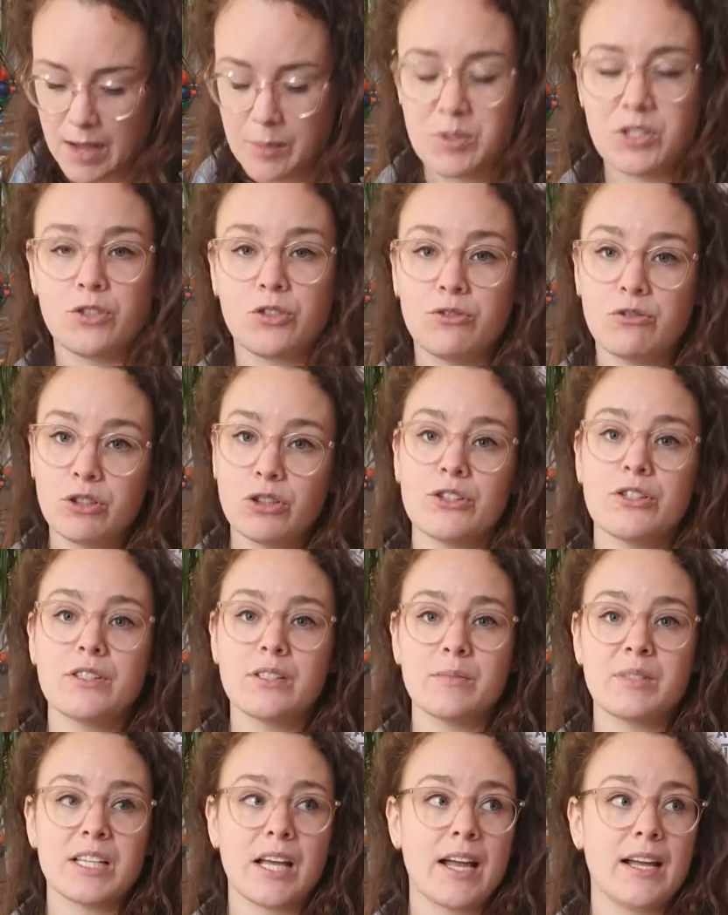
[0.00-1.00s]
So you learn
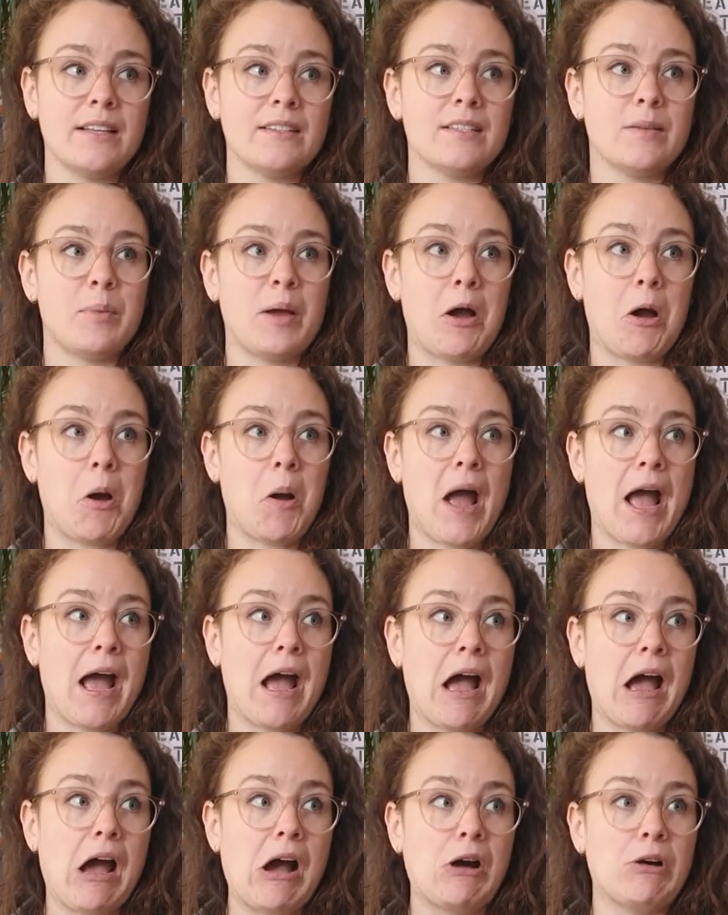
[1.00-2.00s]
some science about
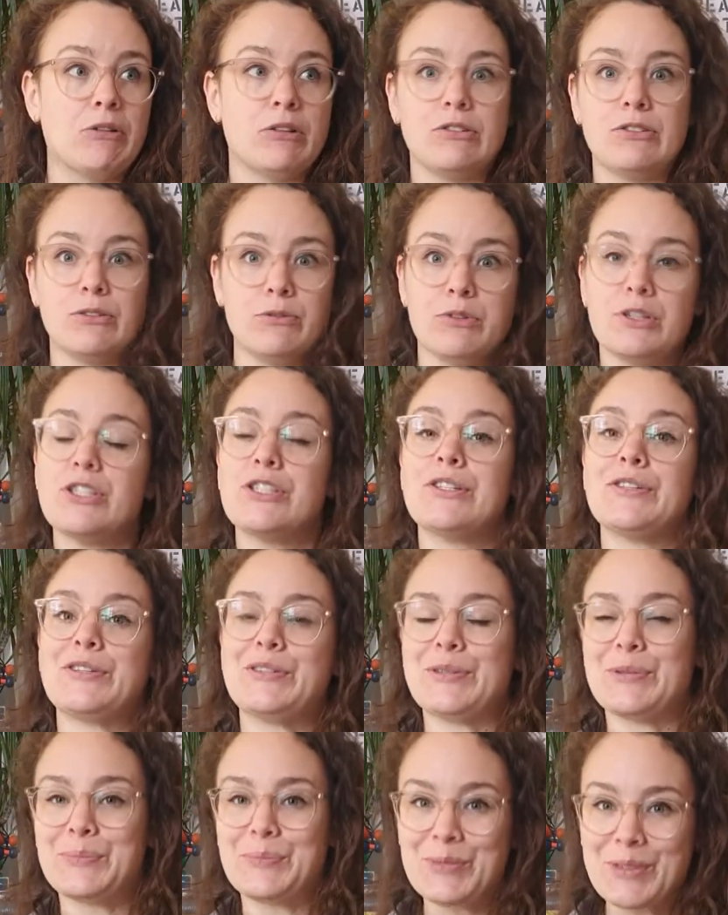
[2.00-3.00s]
how the sewage
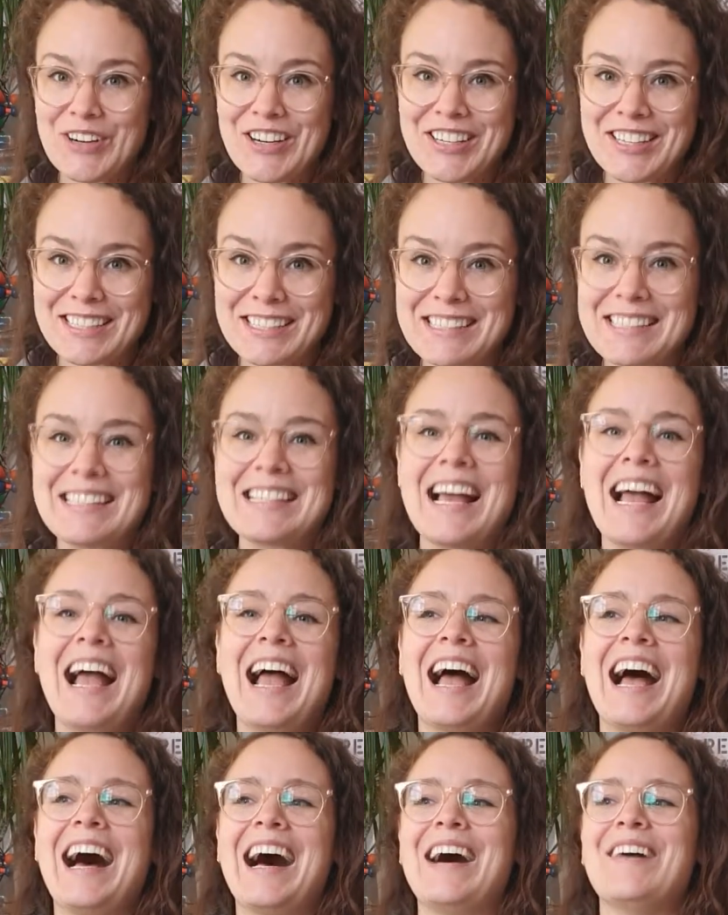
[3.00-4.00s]
system works
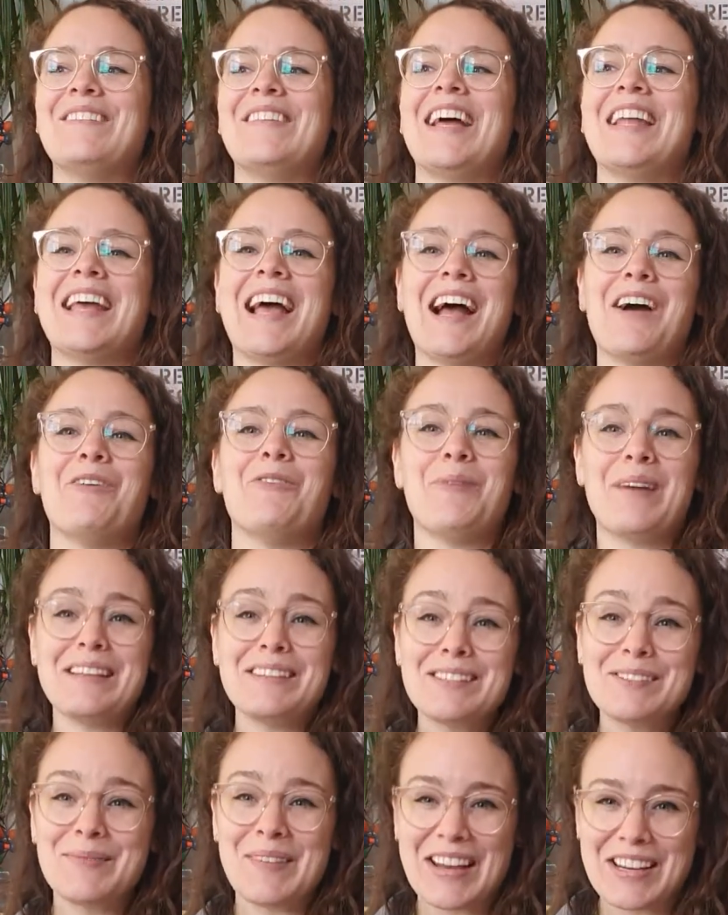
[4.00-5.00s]
and how
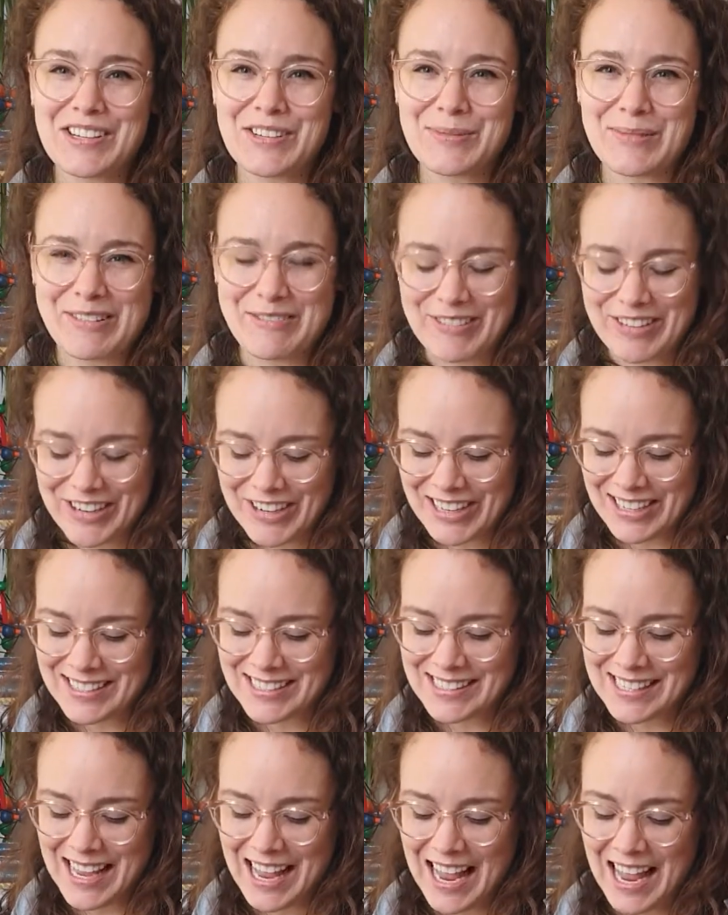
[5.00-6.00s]
waste management
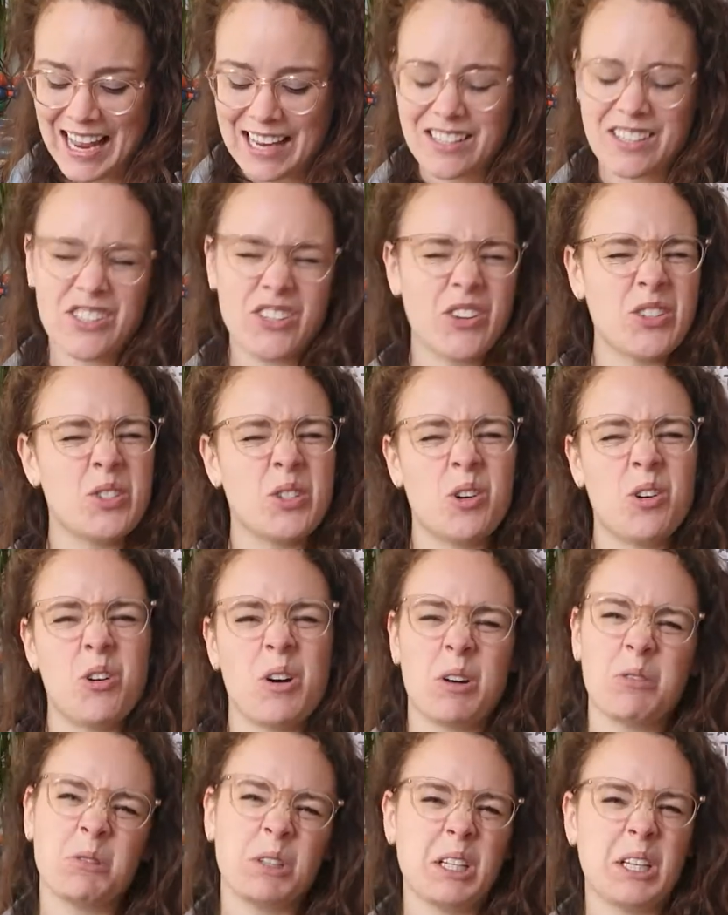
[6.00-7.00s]
works. And it's also
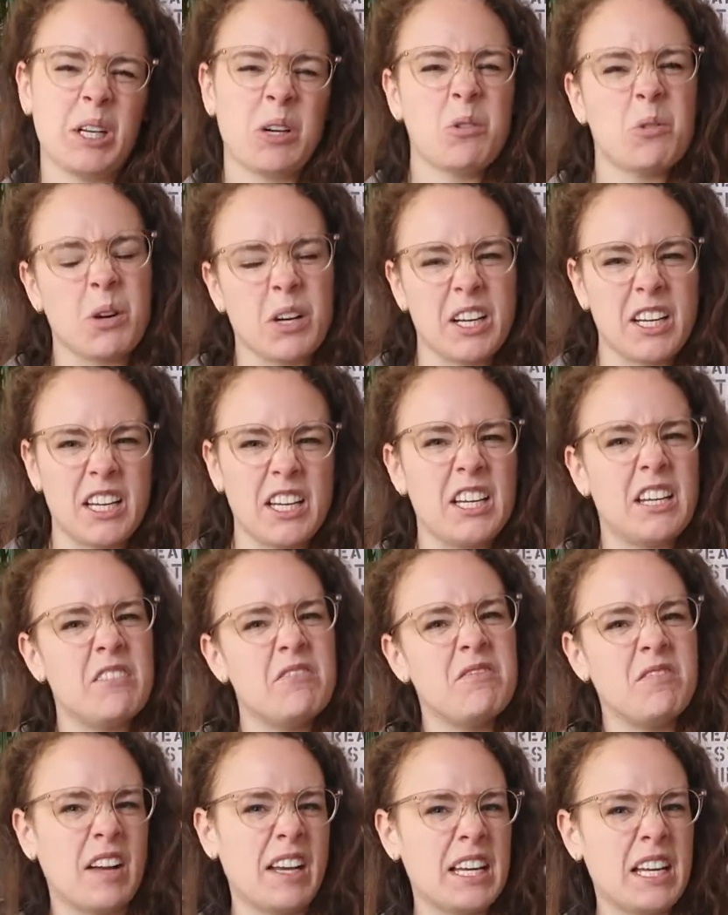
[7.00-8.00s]
a really quirky,
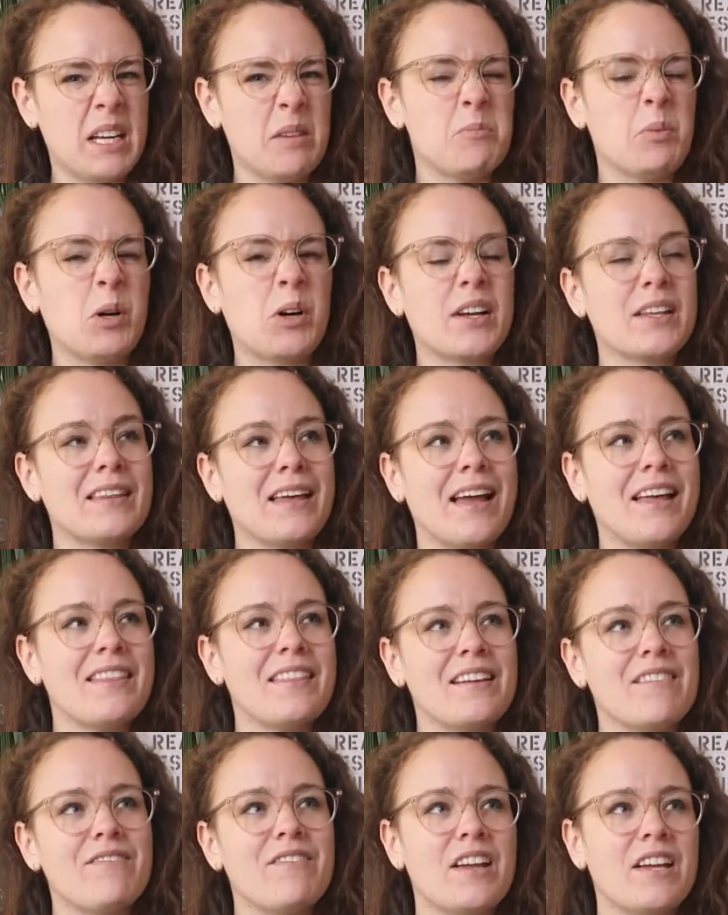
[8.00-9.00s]
funny book that I
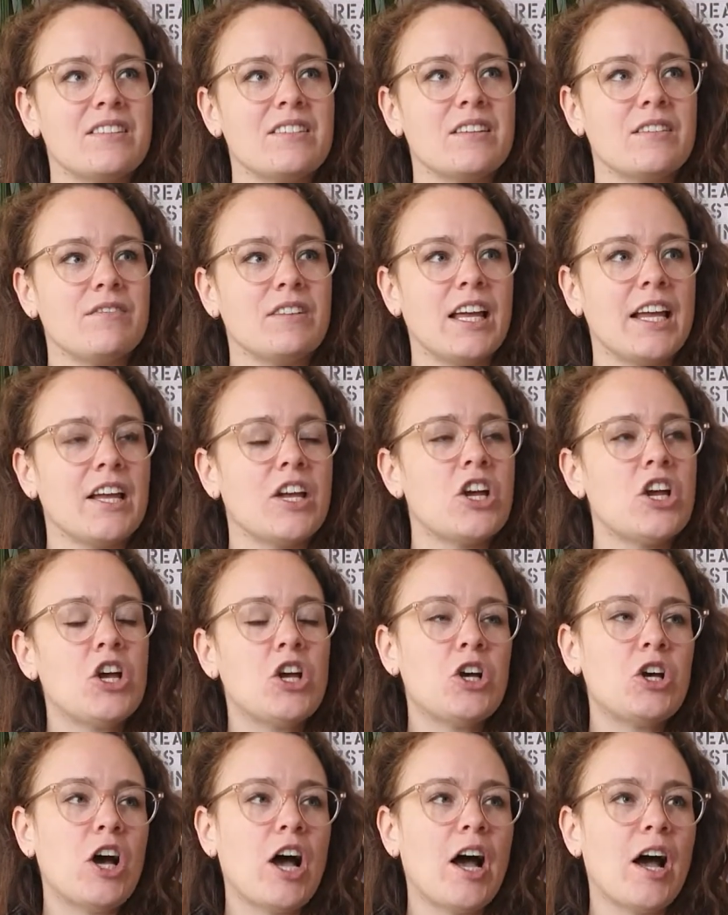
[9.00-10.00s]
think fans of like
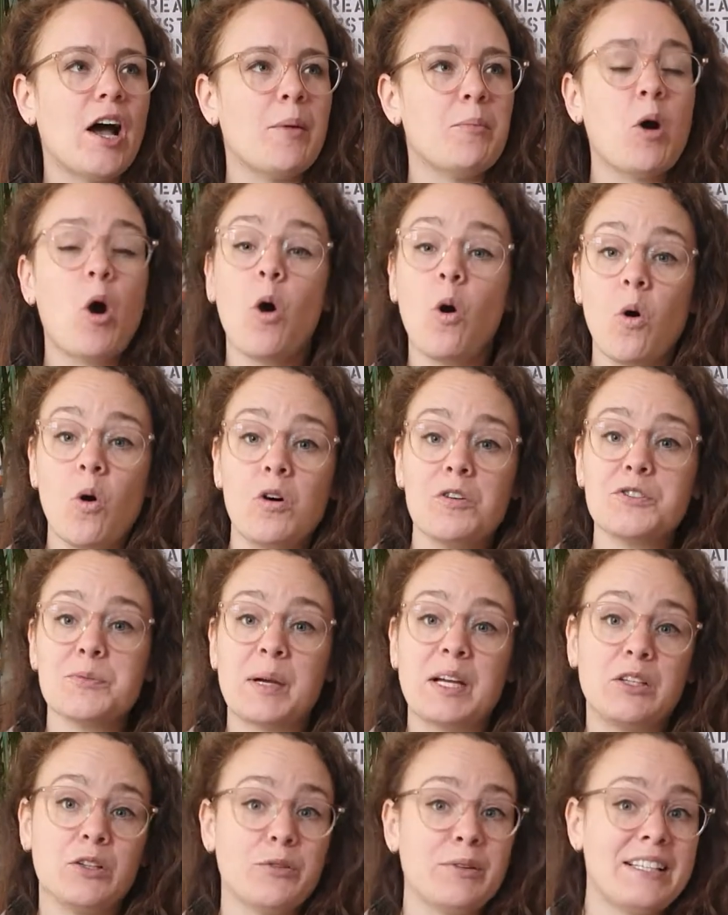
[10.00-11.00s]
Holes by
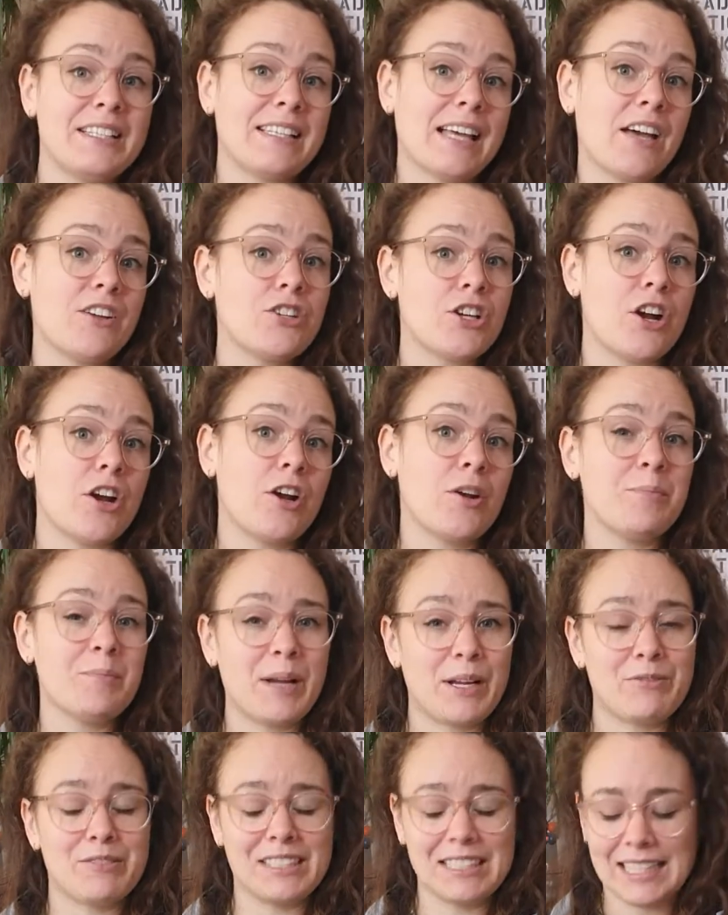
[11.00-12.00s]
Louis Sachar
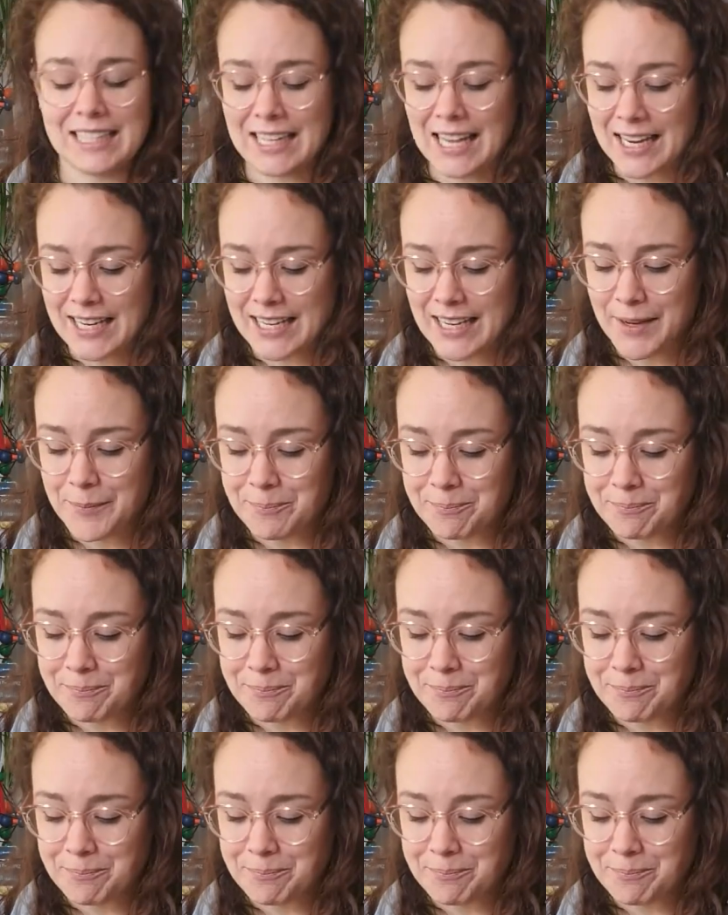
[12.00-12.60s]
might really like it.